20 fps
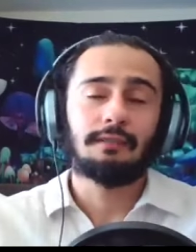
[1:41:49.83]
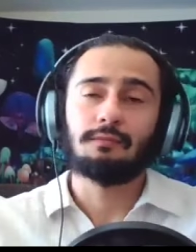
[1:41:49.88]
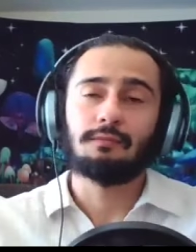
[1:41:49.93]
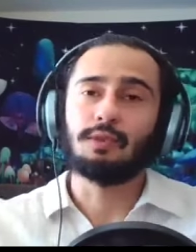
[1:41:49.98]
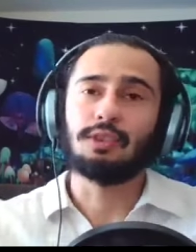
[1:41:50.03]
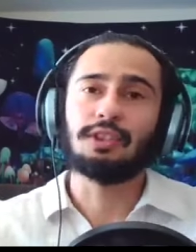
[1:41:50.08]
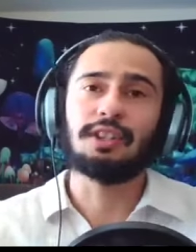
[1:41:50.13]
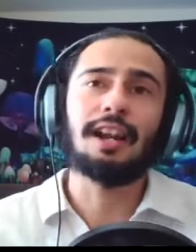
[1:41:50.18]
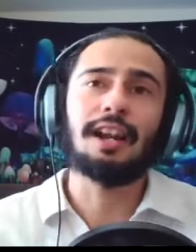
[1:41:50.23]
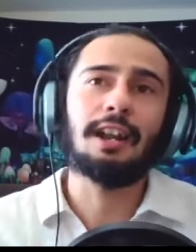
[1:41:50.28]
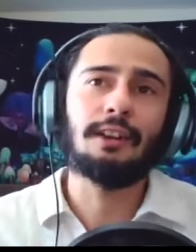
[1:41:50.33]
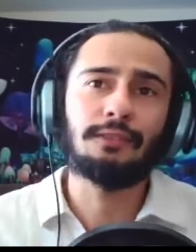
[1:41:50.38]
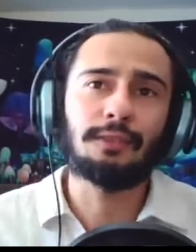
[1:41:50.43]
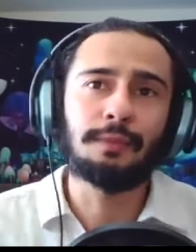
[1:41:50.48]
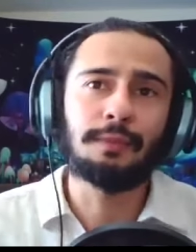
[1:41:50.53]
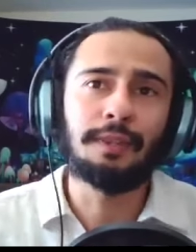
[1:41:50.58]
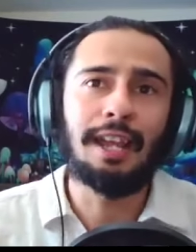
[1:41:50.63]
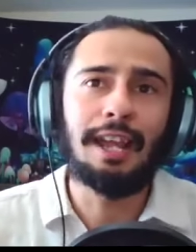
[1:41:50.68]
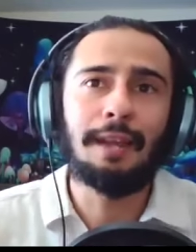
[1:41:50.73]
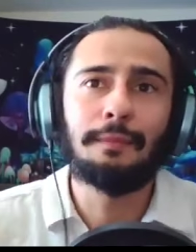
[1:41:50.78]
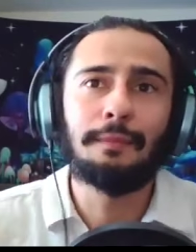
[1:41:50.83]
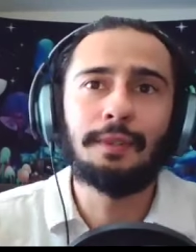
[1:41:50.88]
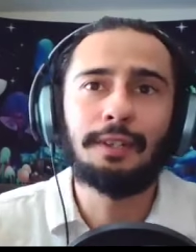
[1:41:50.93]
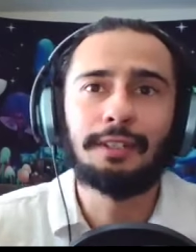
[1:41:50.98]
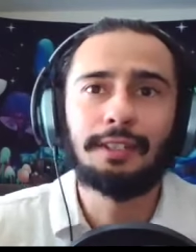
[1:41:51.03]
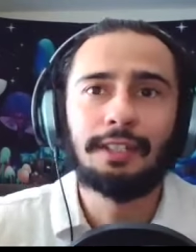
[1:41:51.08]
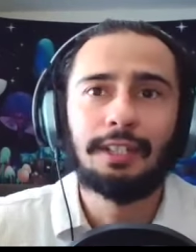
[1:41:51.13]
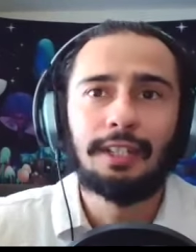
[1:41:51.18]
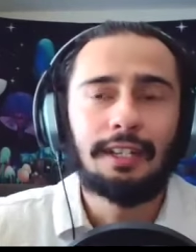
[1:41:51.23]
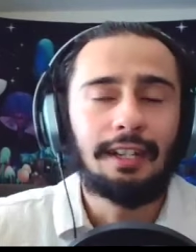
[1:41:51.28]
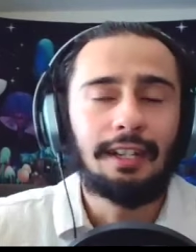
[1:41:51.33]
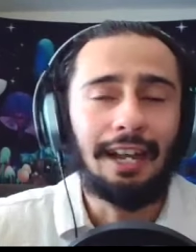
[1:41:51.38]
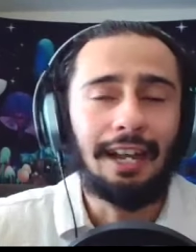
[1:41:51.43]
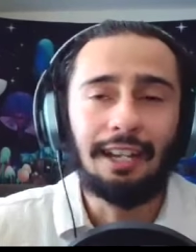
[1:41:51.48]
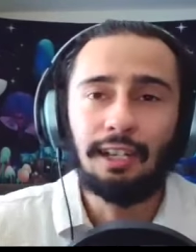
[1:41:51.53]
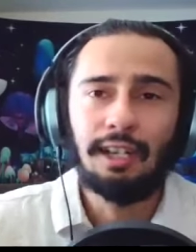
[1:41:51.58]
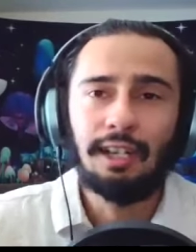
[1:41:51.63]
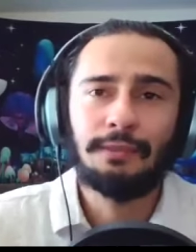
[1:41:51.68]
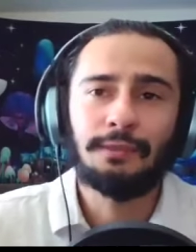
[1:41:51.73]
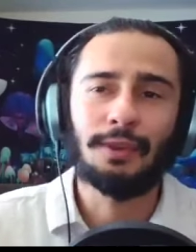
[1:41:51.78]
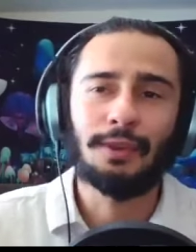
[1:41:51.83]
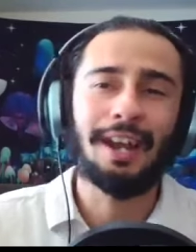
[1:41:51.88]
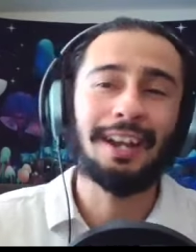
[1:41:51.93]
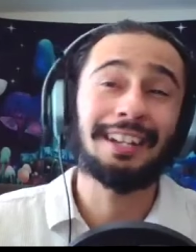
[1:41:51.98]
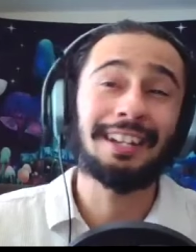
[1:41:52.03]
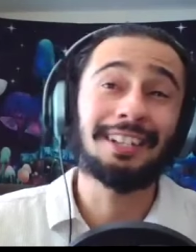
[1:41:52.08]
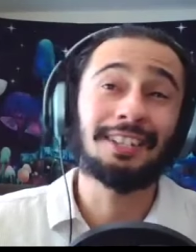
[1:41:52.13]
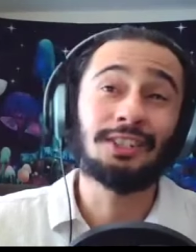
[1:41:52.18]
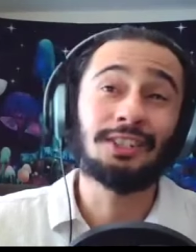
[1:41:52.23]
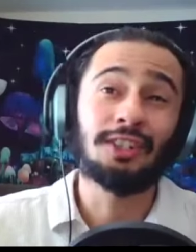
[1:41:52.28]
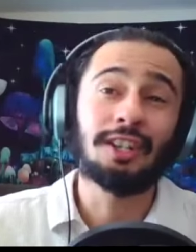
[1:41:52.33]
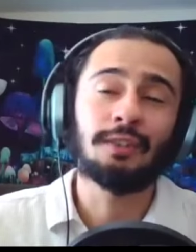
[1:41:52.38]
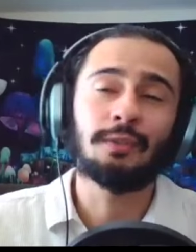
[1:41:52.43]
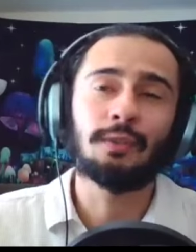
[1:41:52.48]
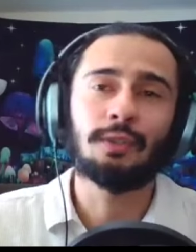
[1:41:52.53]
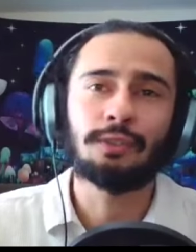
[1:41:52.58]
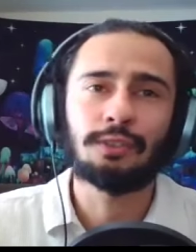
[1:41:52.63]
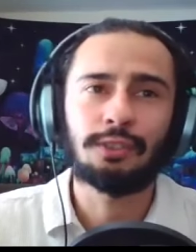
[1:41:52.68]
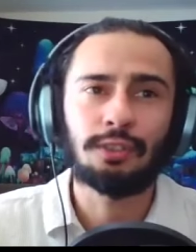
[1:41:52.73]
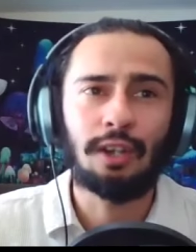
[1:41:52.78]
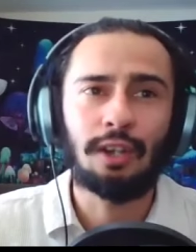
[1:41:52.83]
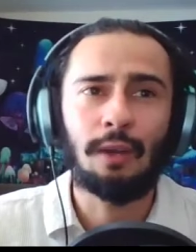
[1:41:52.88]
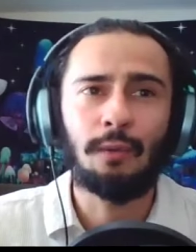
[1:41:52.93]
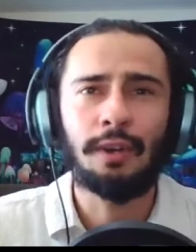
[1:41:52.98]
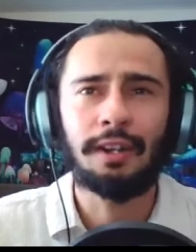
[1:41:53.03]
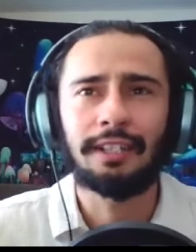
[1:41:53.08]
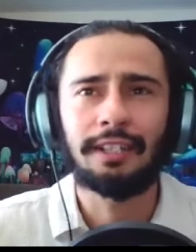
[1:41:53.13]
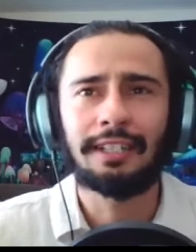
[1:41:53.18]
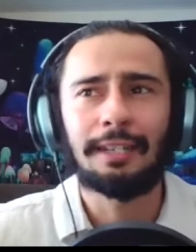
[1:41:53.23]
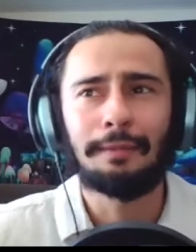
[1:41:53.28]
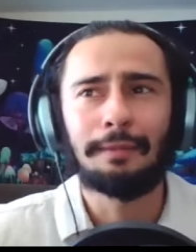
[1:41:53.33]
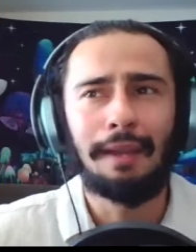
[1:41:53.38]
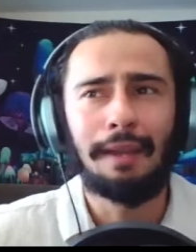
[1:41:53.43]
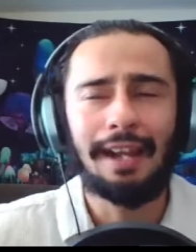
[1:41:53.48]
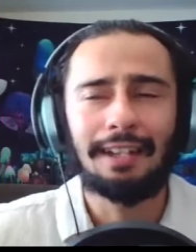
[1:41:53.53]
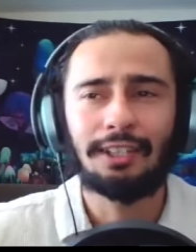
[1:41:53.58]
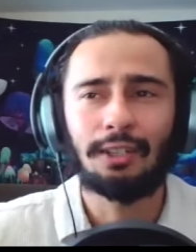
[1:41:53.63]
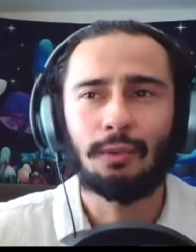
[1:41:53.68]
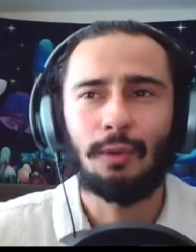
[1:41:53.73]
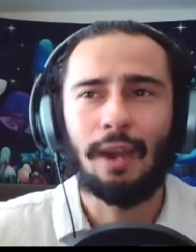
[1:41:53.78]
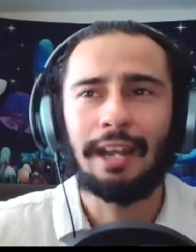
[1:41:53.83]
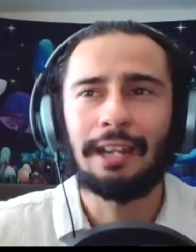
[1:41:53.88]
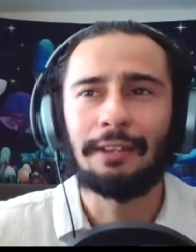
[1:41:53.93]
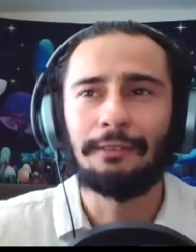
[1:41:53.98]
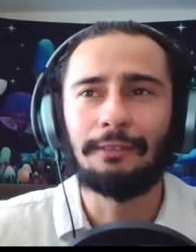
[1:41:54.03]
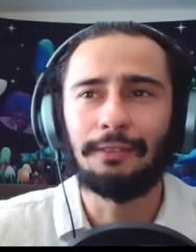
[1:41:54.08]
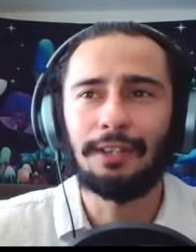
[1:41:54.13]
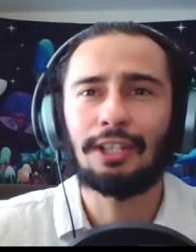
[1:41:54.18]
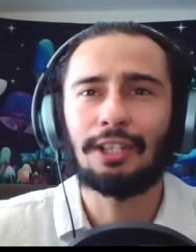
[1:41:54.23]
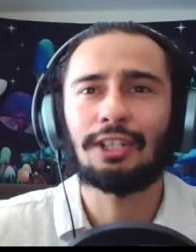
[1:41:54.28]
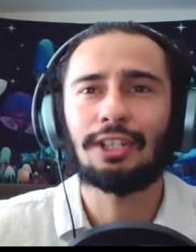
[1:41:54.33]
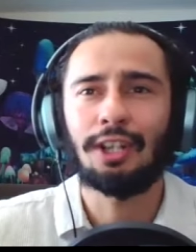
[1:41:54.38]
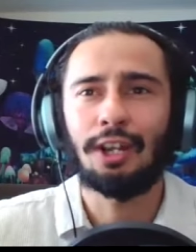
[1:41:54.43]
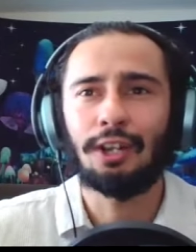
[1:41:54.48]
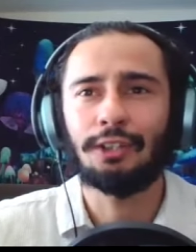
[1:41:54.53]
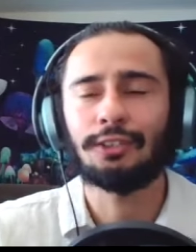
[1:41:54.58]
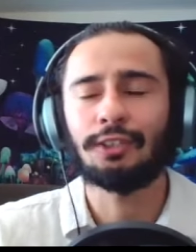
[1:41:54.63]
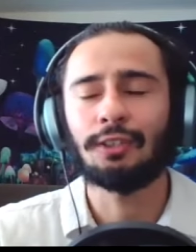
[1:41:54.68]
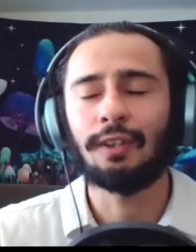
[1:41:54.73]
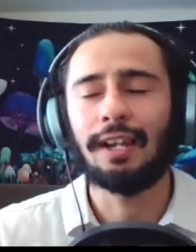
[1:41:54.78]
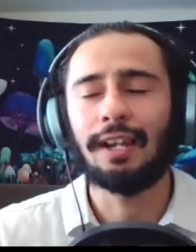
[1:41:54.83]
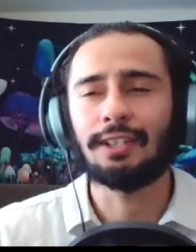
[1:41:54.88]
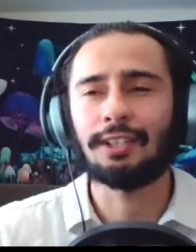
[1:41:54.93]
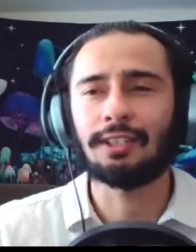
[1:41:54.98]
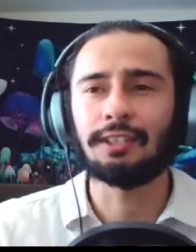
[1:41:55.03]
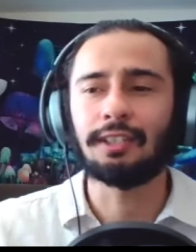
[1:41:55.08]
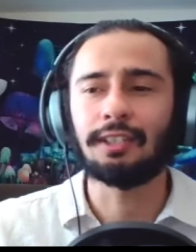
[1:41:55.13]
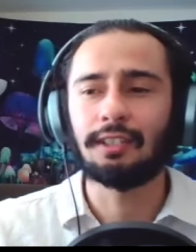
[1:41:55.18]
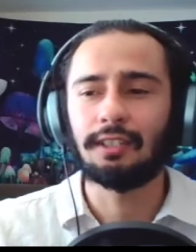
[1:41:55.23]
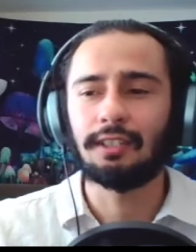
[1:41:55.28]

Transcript: retire from that, but I love writing in general, so I want to get back to writing fiction. Also, actually,